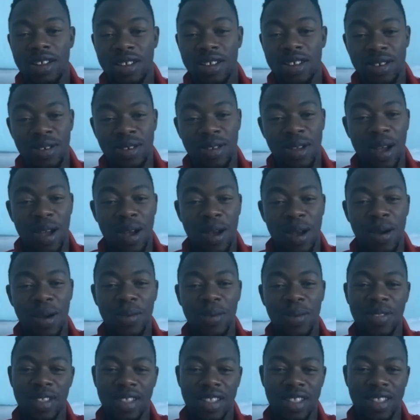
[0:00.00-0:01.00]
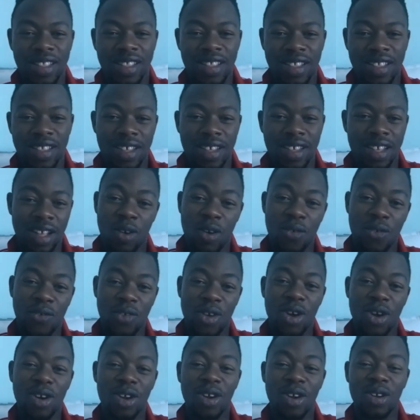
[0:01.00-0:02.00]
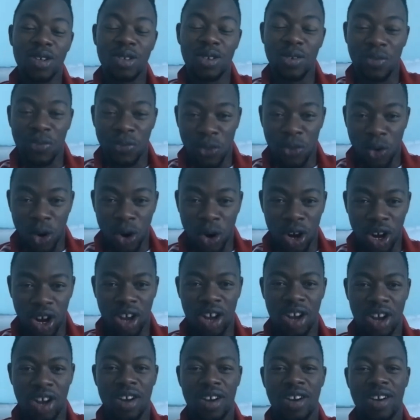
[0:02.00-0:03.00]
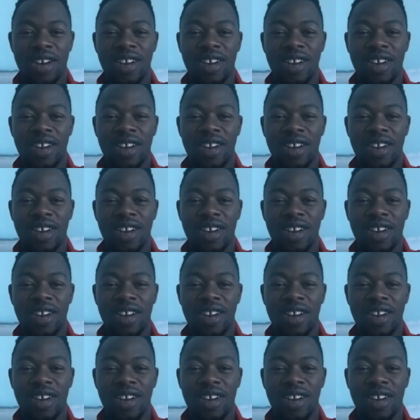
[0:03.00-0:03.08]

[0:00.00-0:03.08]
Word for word: uh, they converted into four.